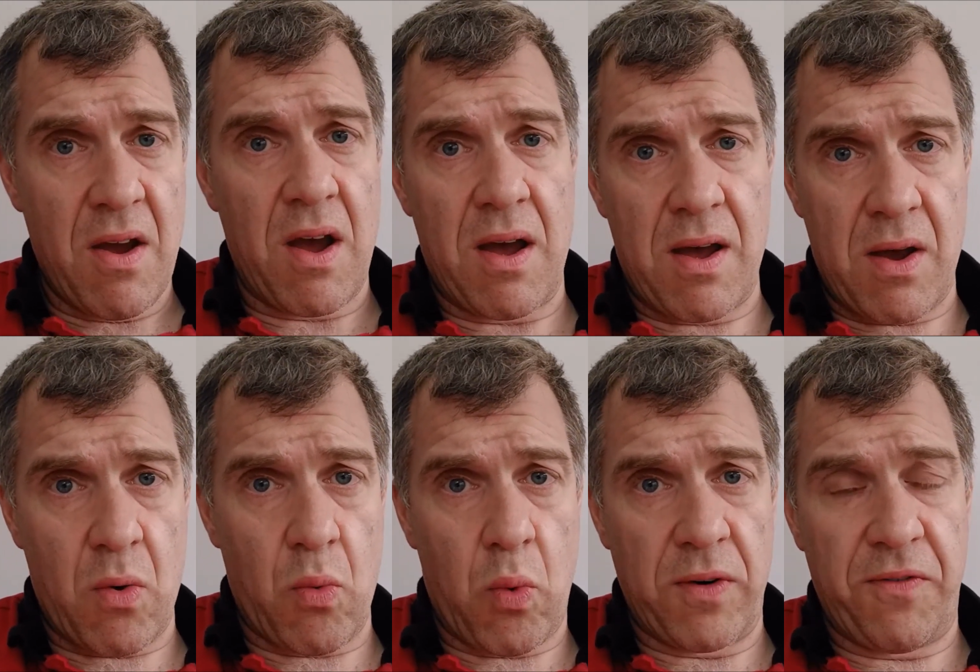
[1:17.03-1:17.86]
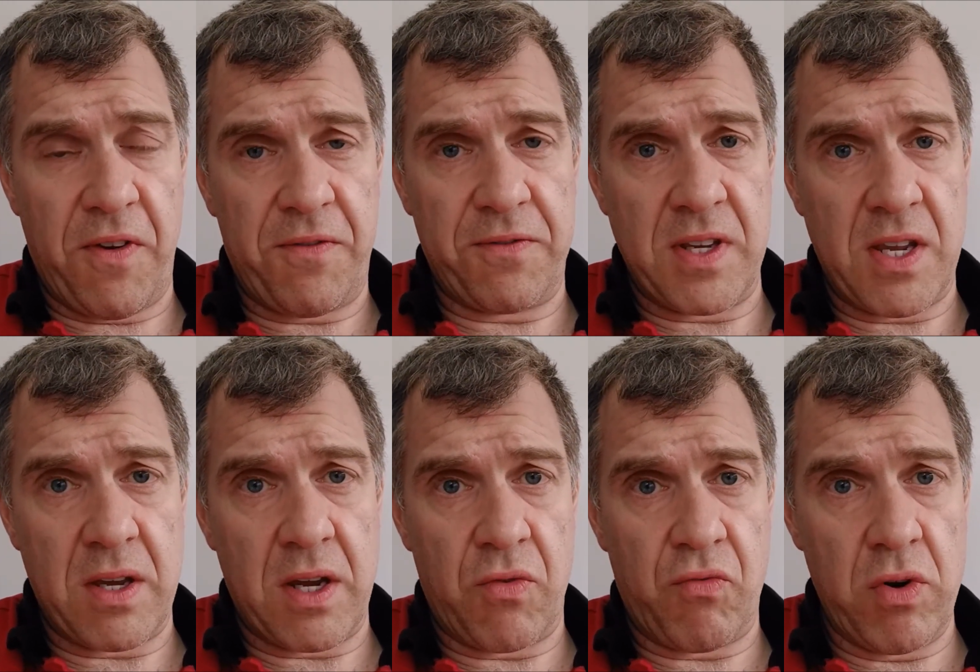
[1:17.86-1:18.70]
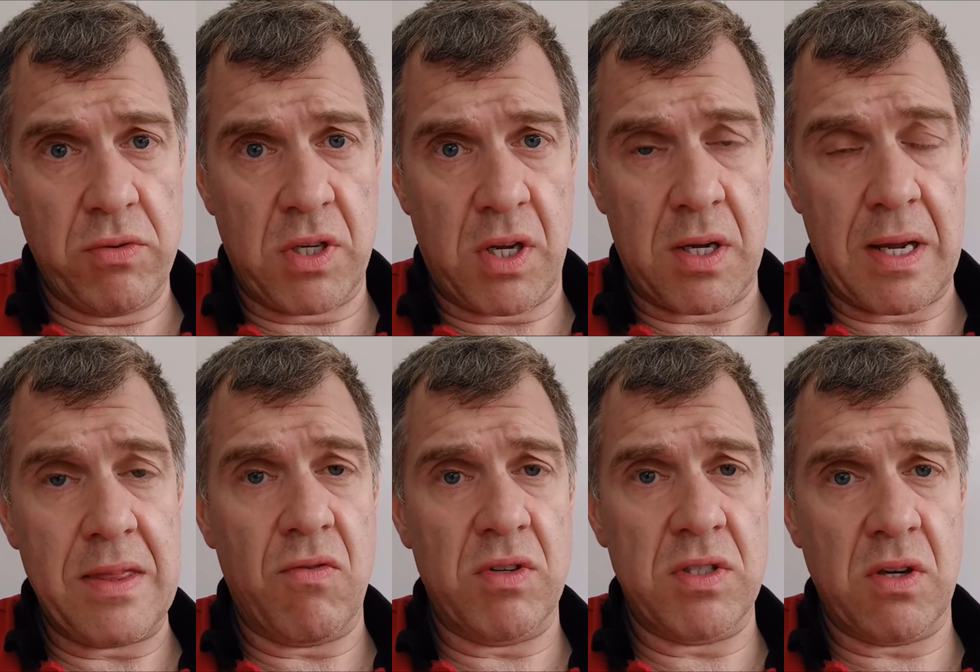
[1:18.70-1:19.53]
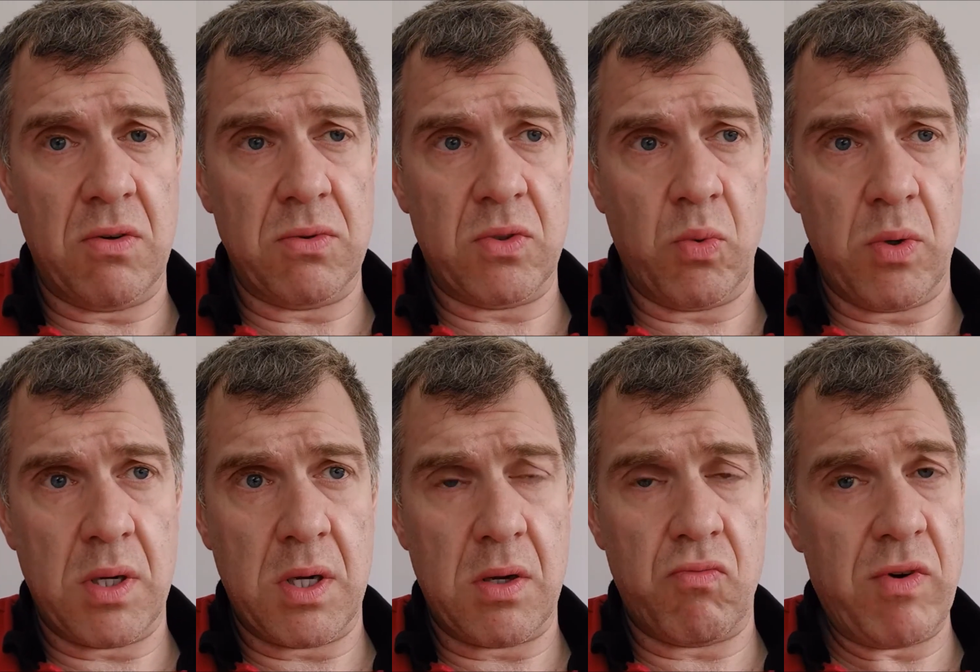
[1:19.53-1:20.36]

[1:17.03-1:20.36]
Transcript: Uh, 150 uh, router and the results were